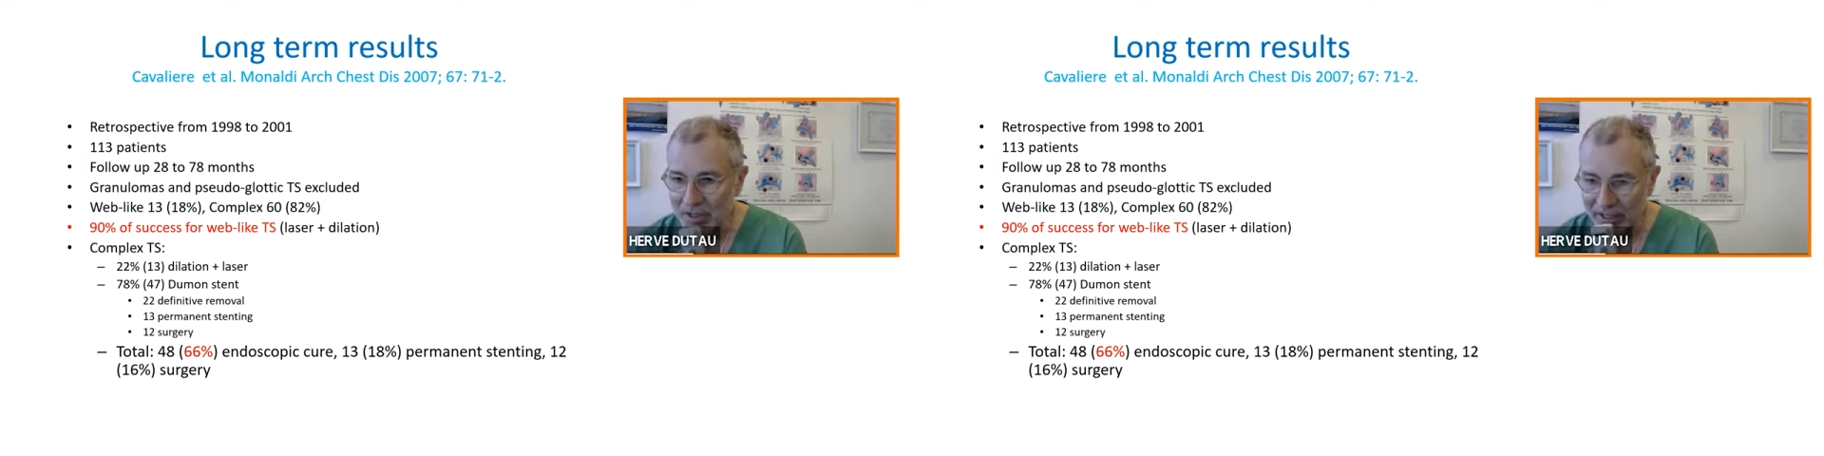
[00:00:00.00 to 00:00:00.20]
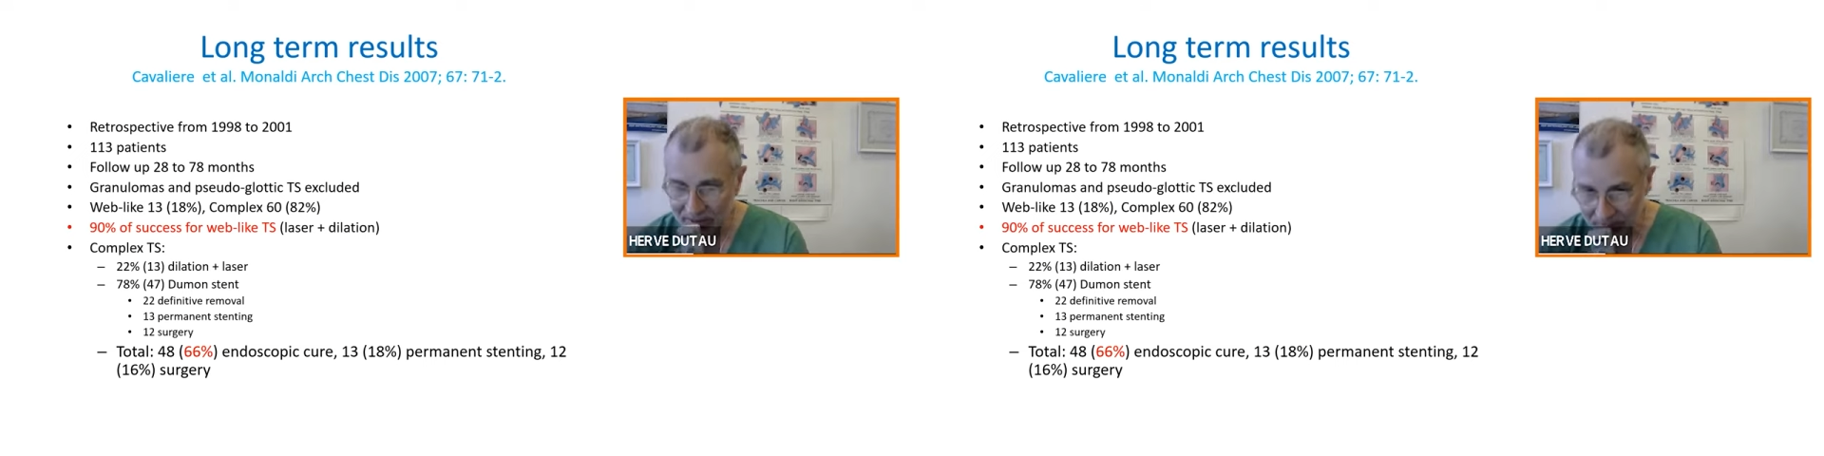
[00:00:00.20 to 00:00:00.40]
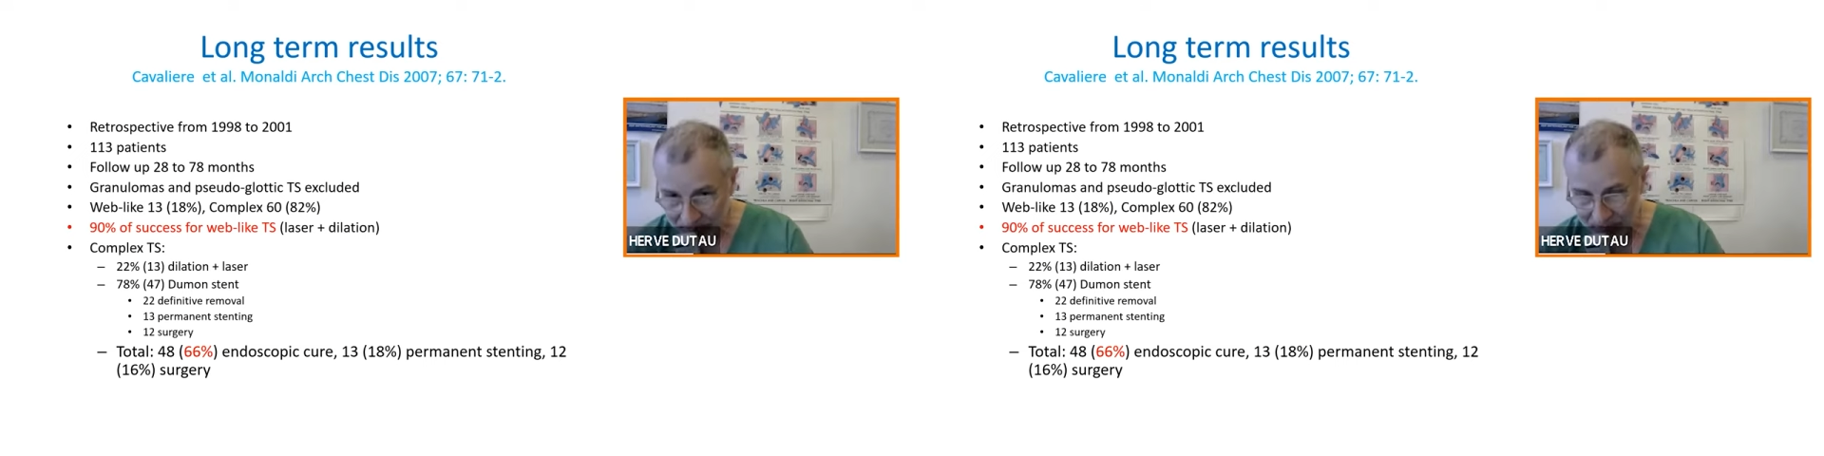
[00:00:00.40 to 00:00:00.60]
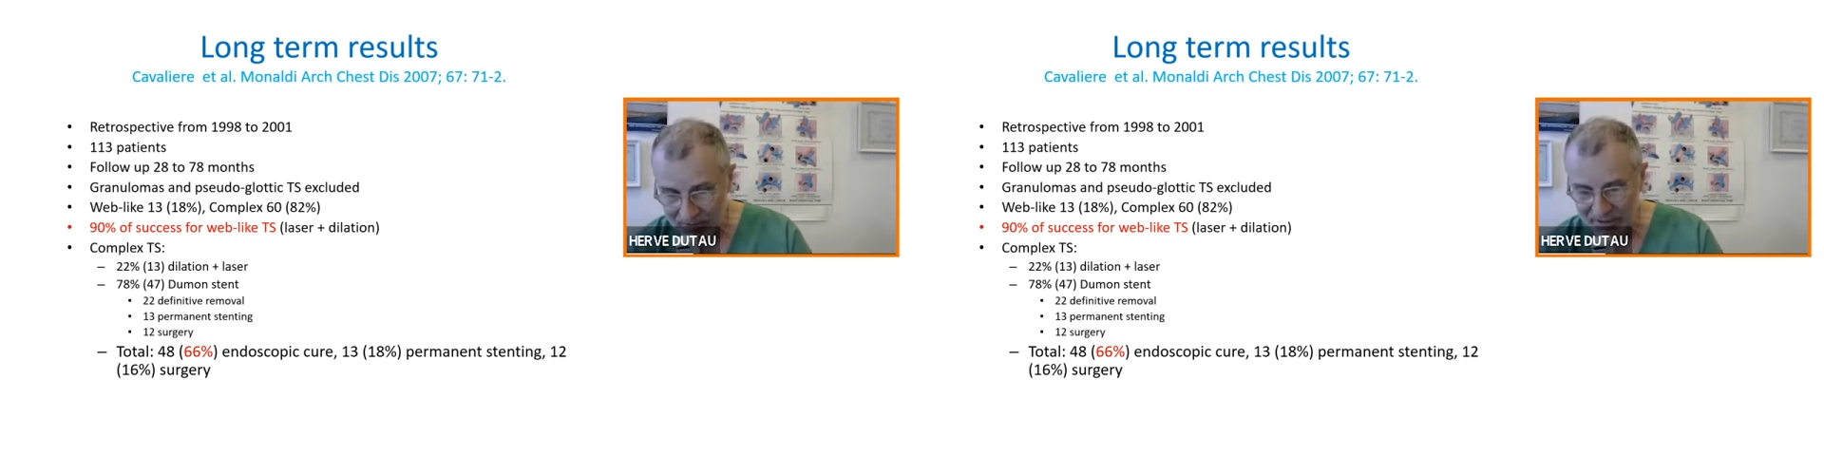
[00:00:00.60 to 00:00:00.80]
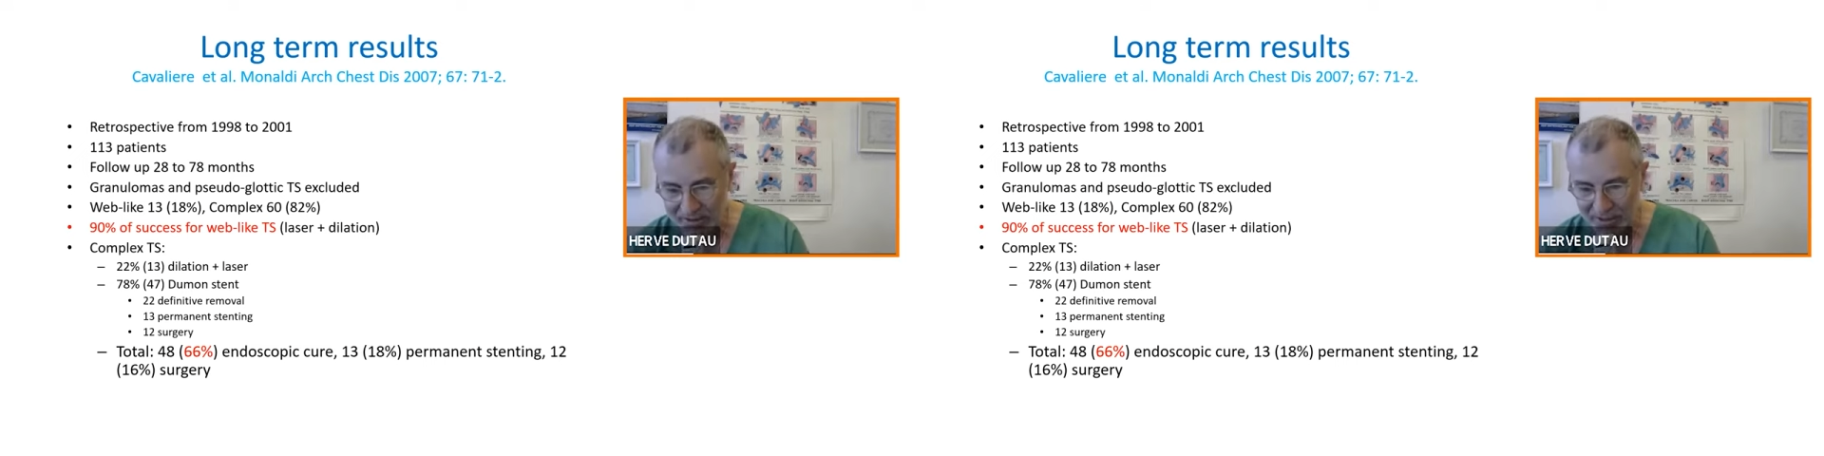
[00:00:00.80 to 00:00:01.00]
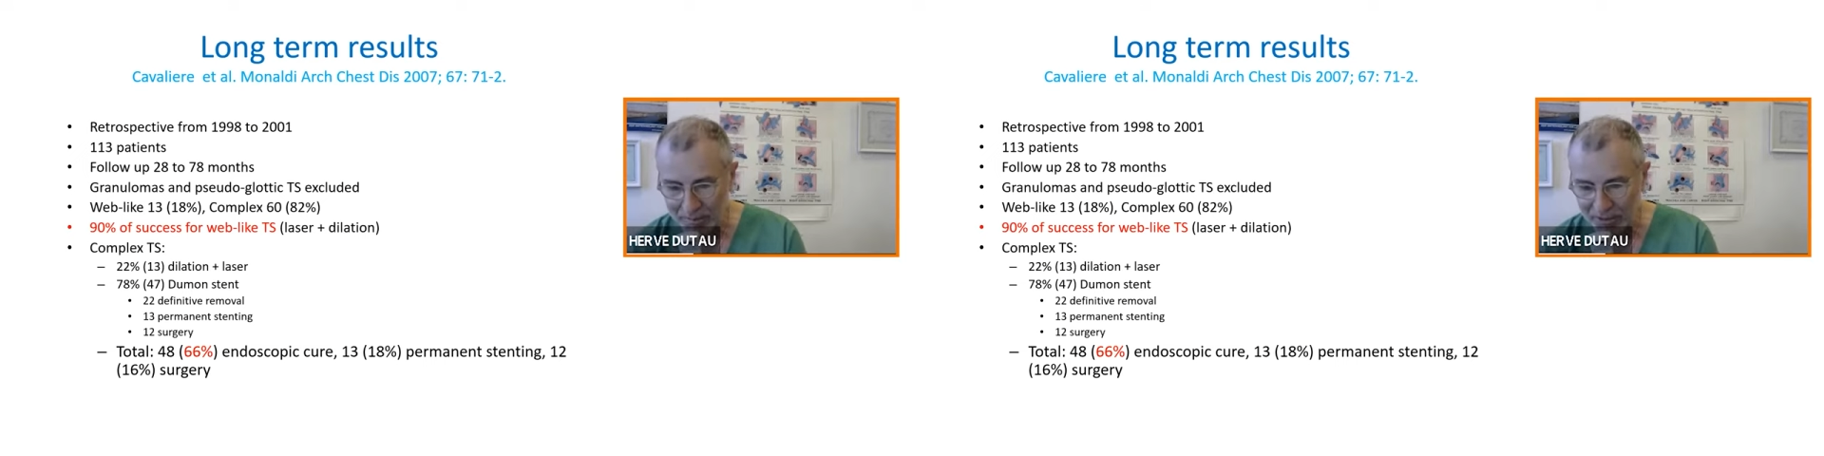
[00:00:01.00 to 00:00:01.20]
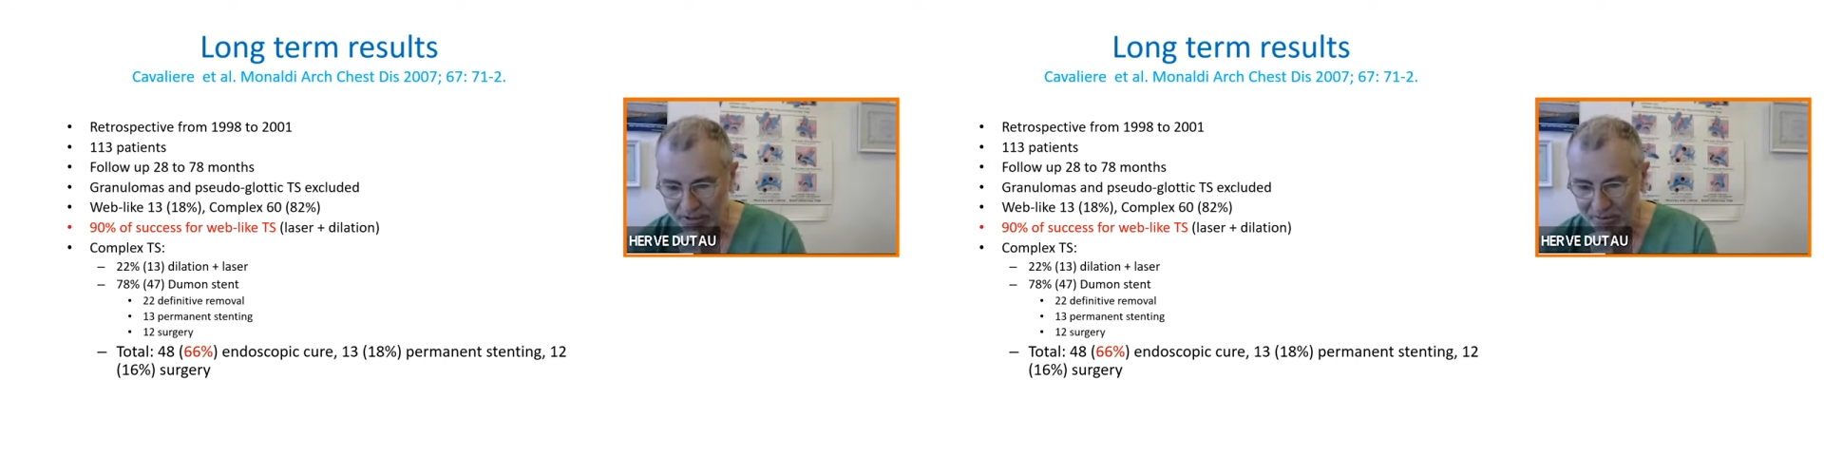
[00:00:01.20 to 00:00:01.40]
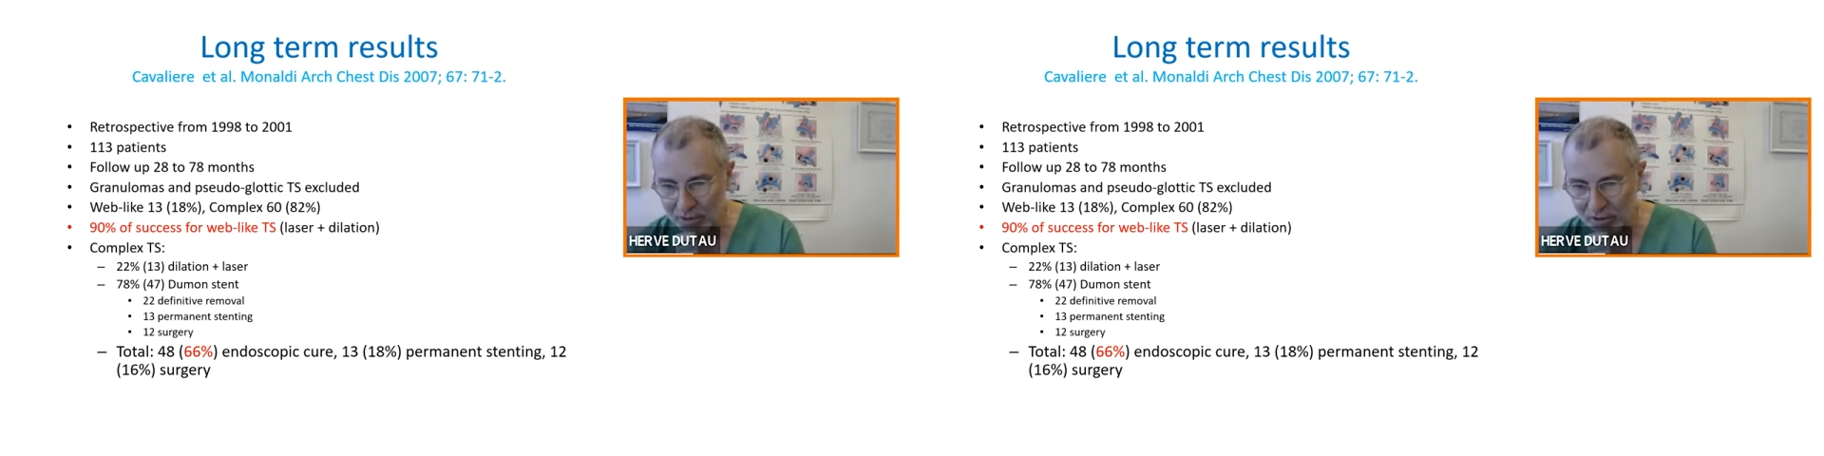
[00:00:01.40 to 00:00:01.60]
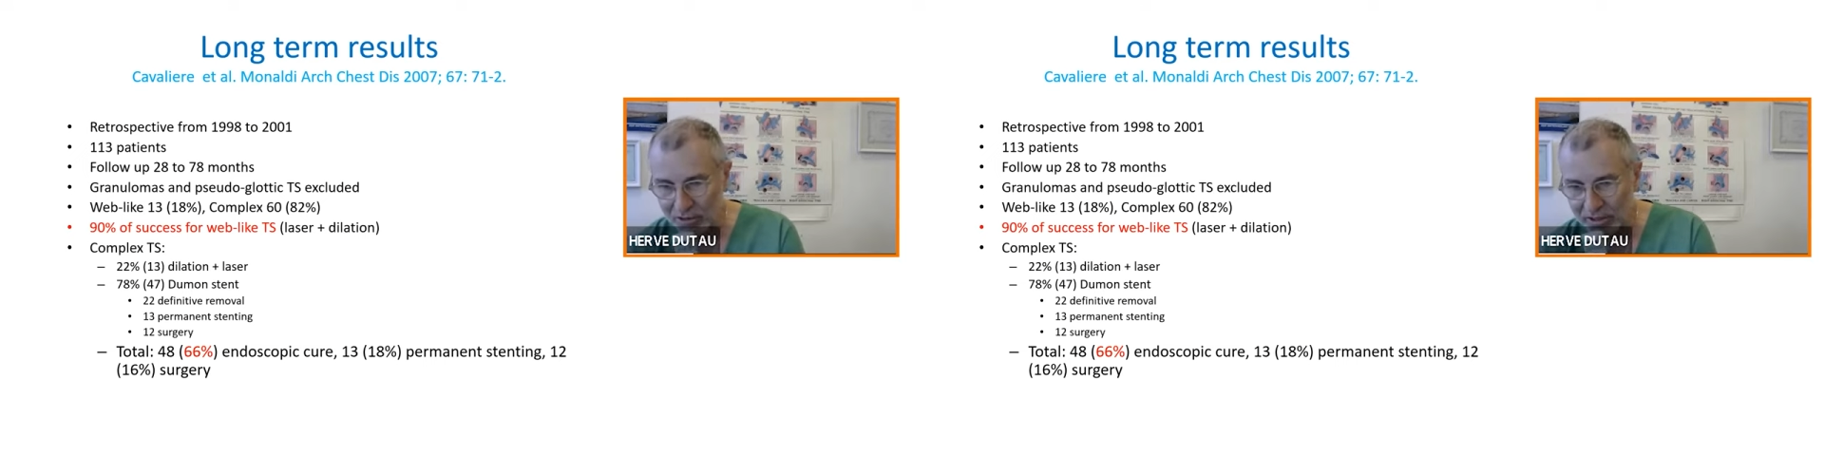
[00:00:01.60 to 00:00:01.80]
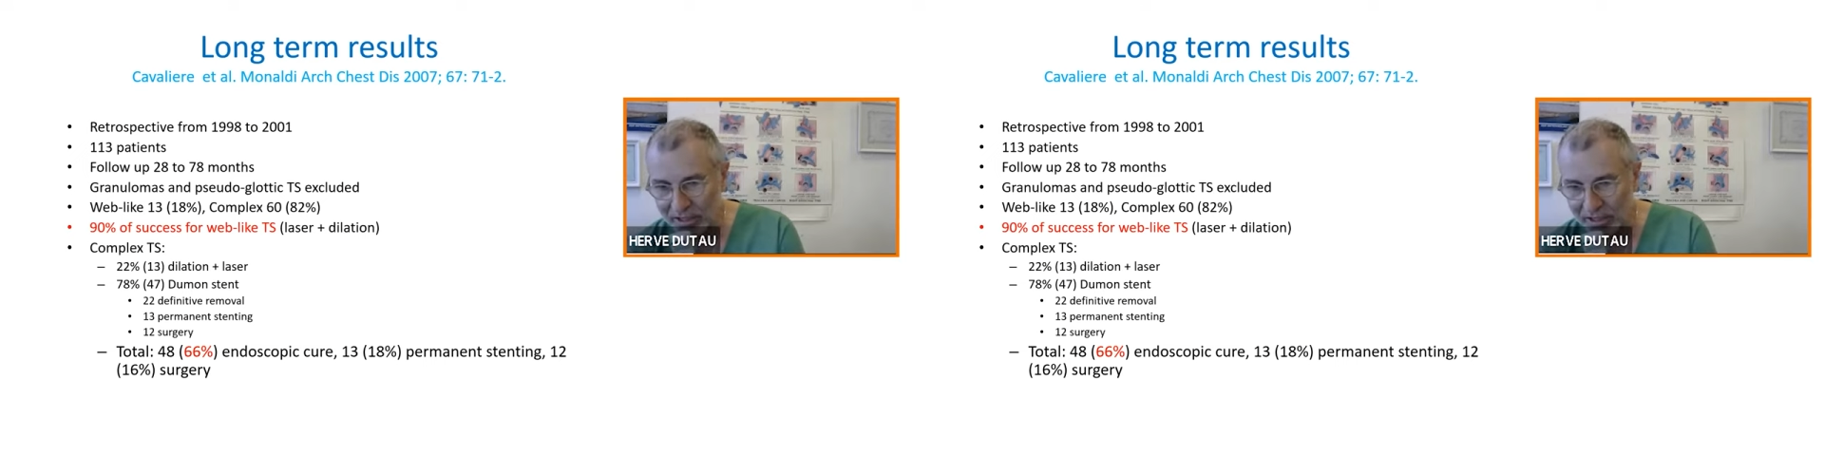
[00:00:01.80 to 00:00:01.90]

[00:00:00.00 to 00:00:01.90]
and 16%